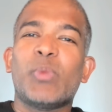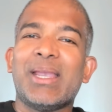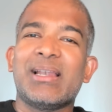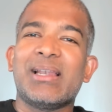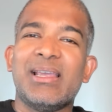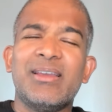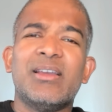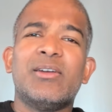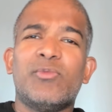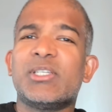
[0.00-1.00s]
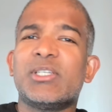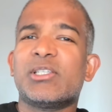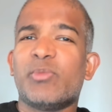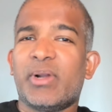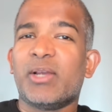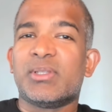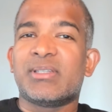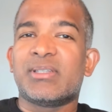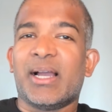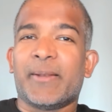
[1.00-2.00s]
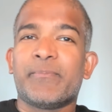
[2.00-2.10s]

quickly, which is a very good sign.